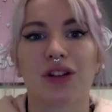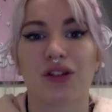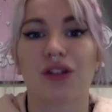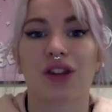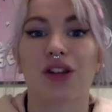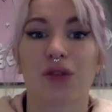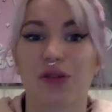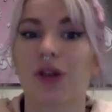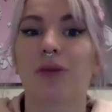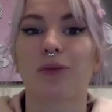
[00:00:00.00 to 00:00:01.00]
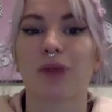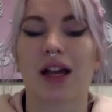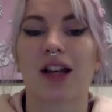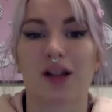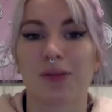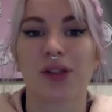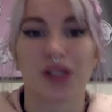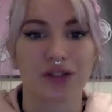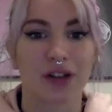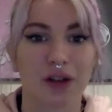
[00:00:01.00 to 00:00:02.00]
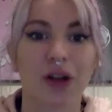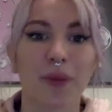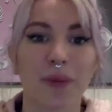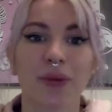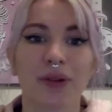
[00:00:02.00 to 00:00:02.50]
do you think you would have come like had a completely different outcome?